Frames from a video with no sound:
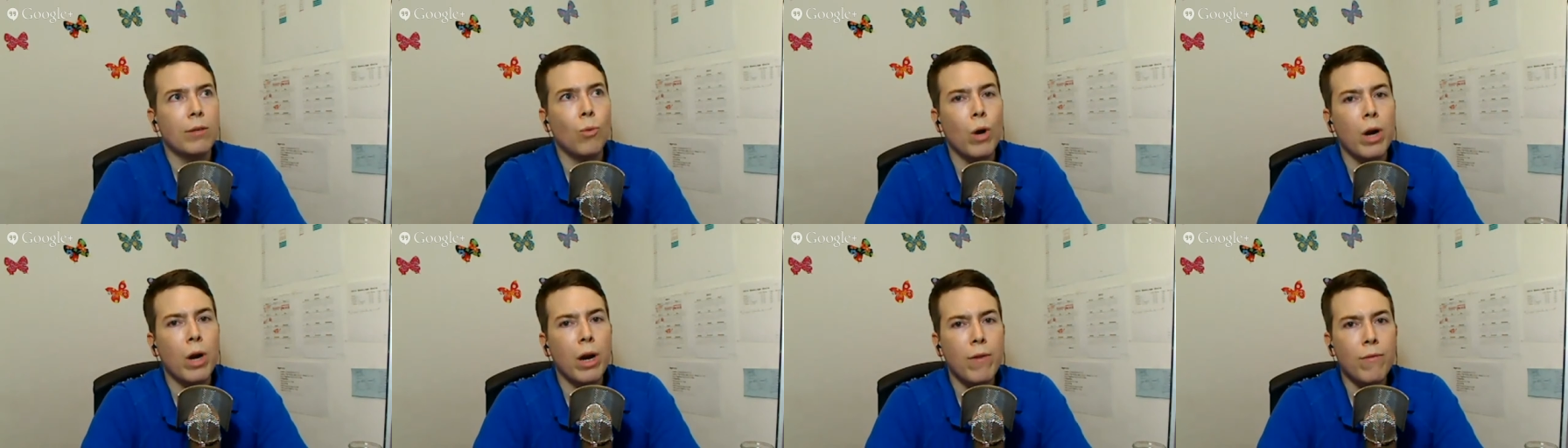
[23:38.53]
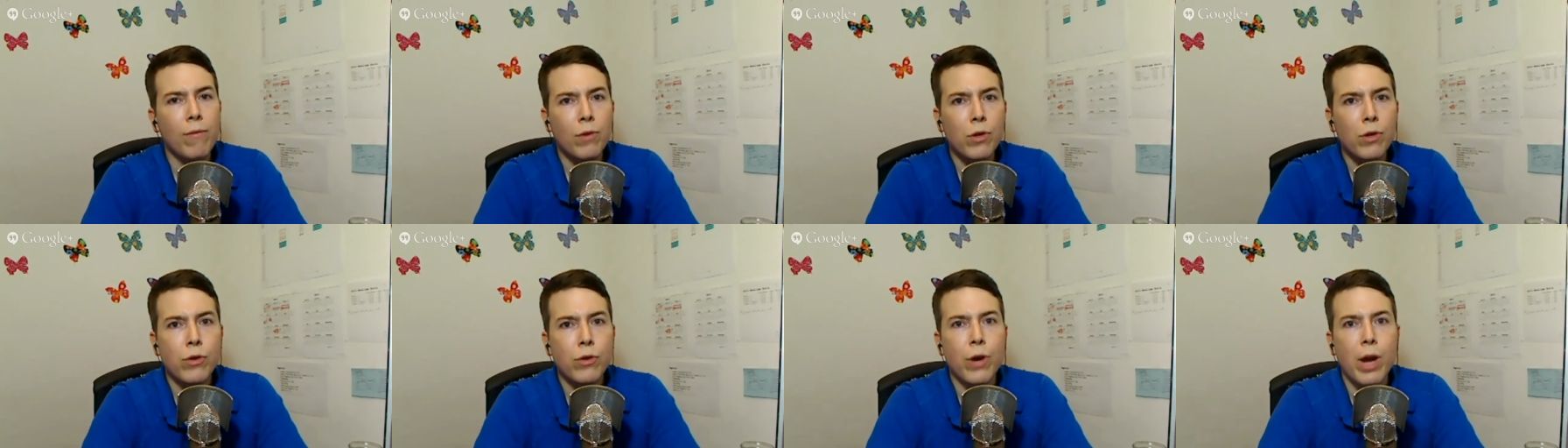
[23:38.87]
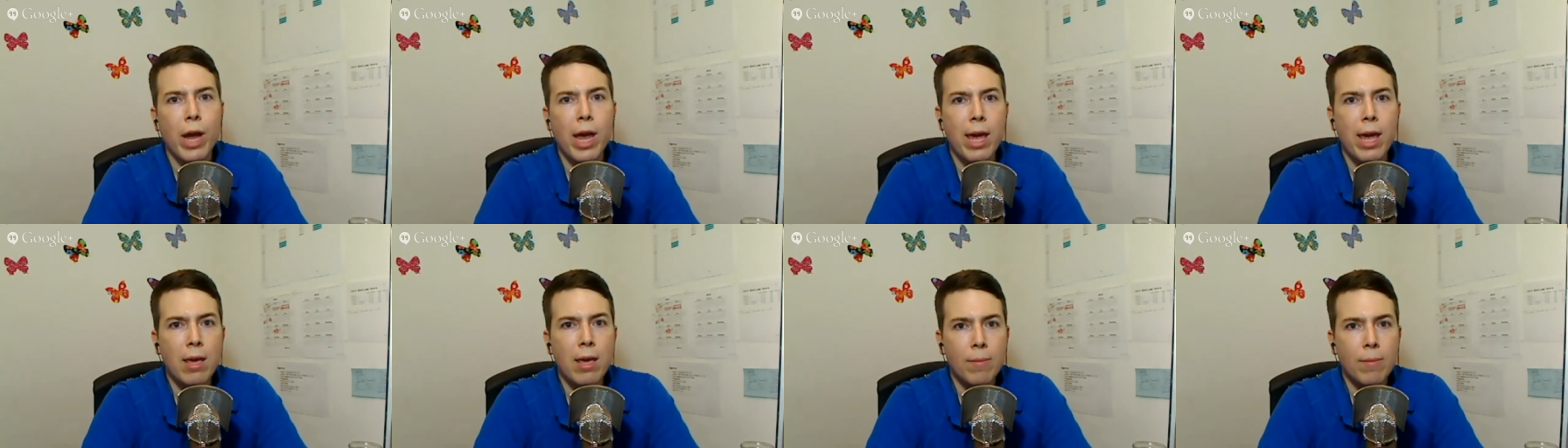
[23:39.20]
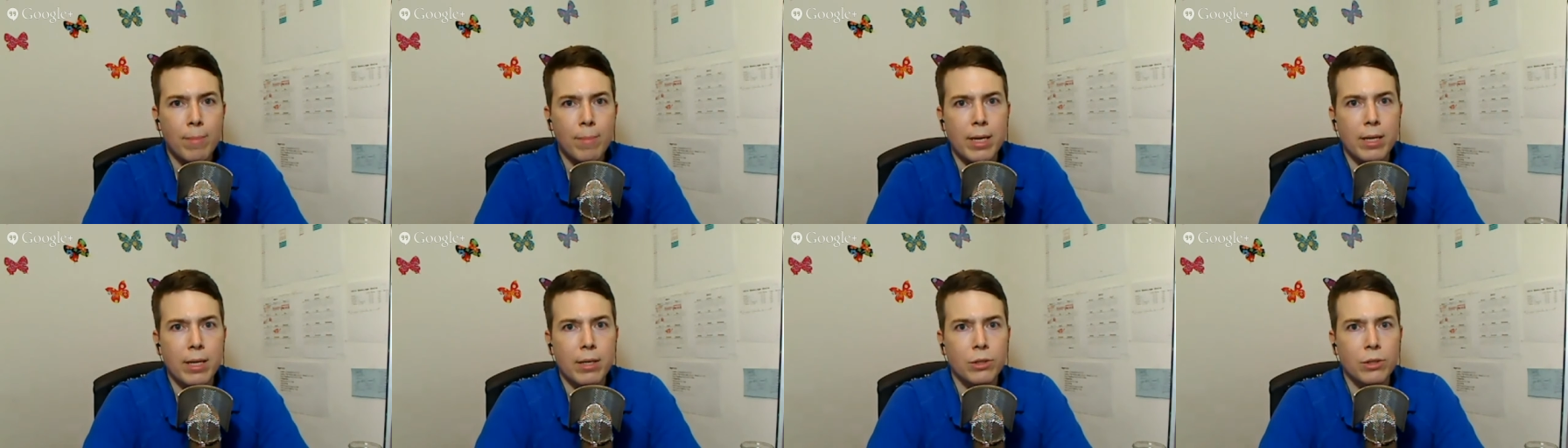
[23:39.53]
whatever your aim
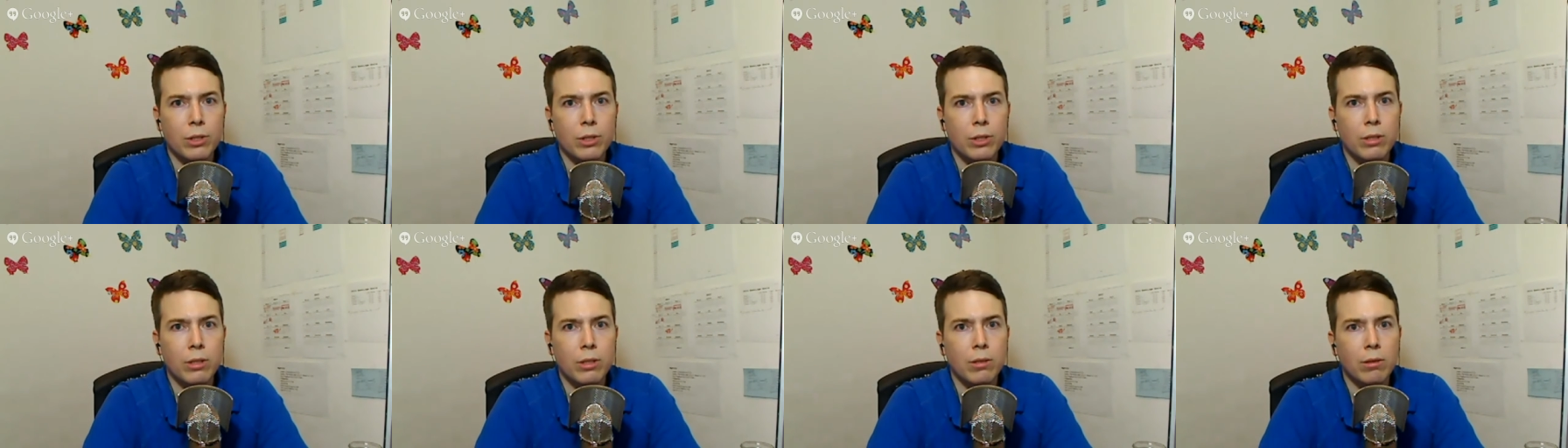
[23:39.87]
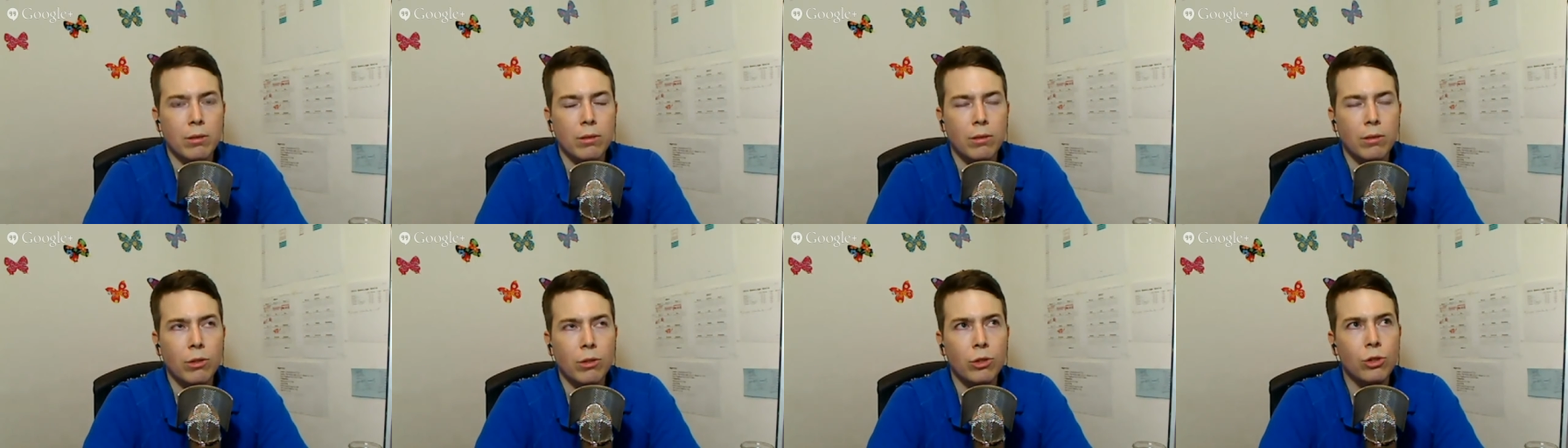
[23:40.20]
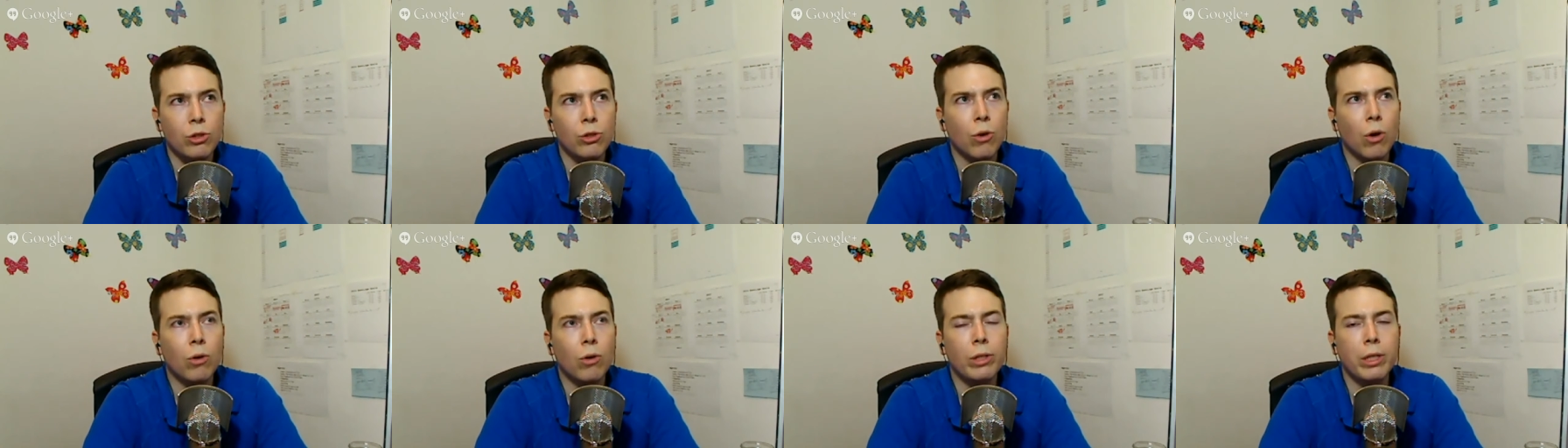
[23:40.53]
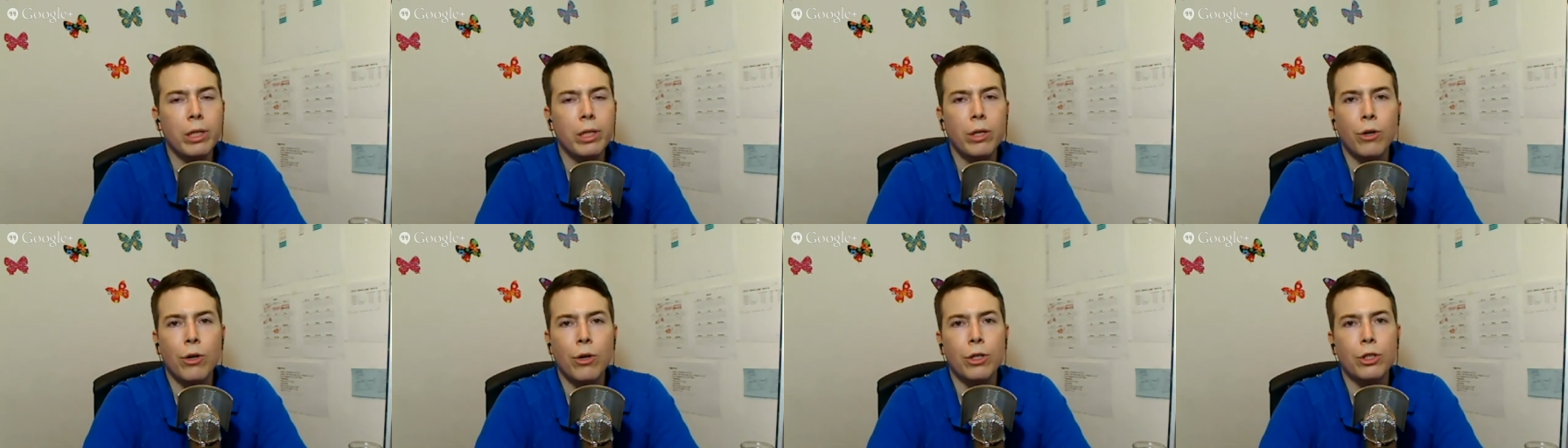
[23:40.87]
is, you're only
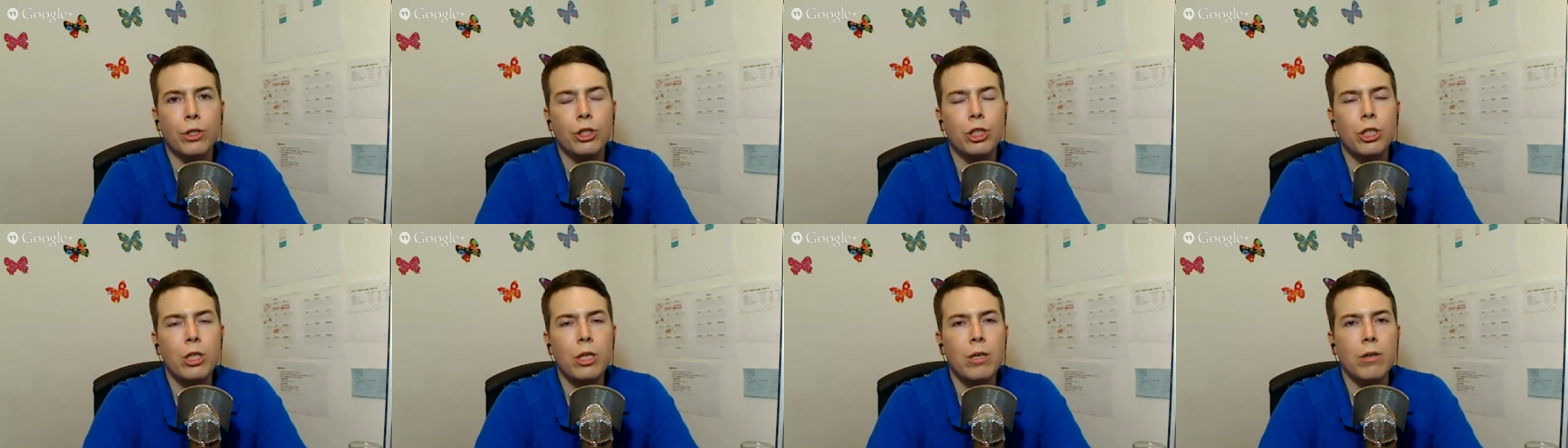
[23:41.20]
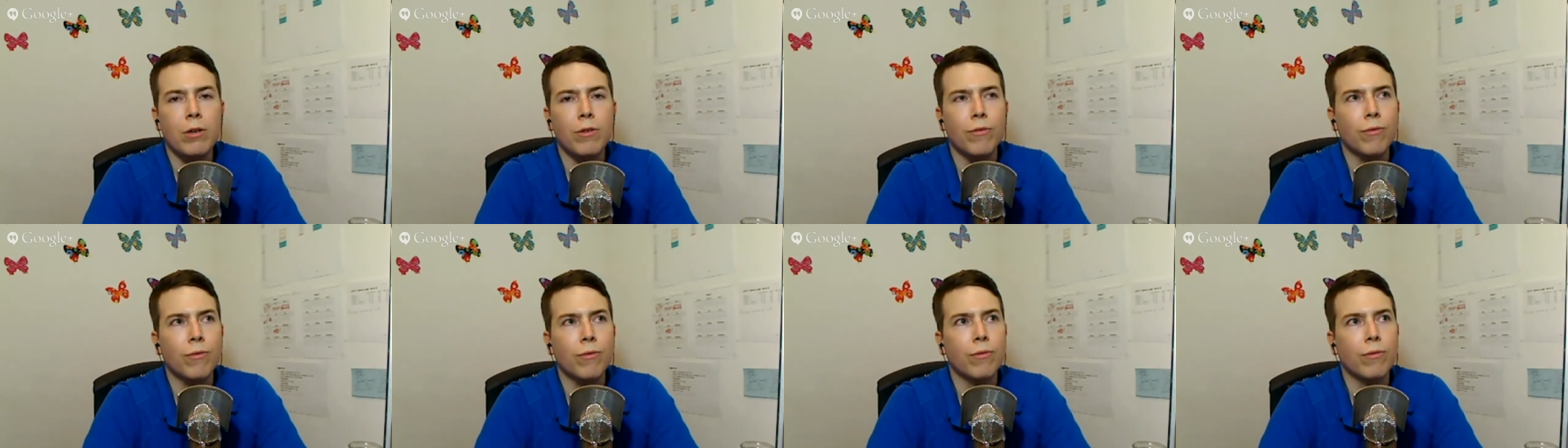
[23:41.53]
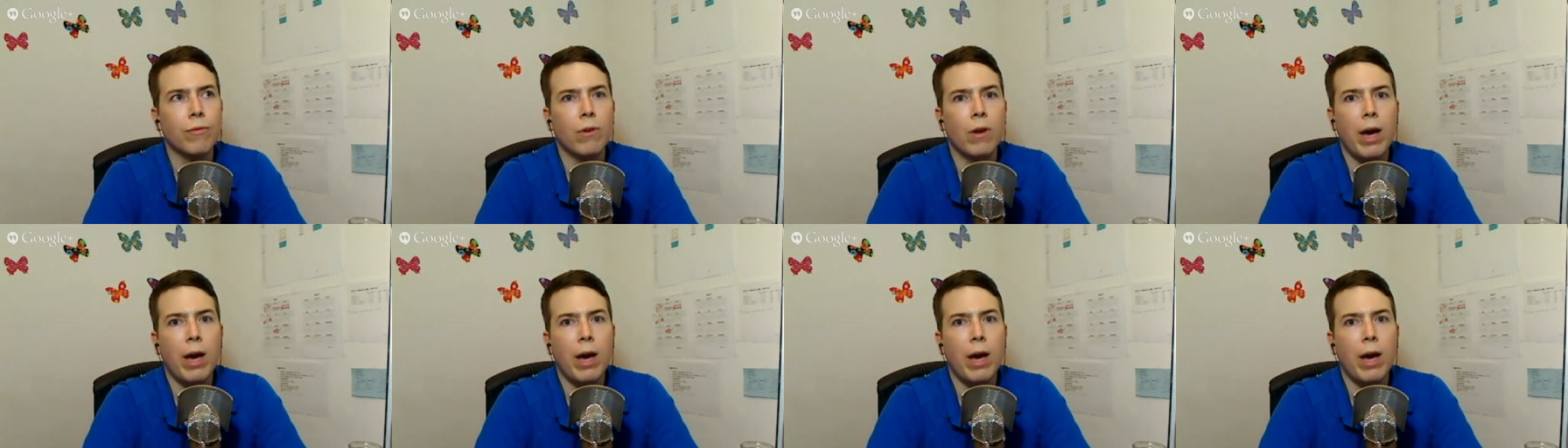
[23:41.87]
going to achieve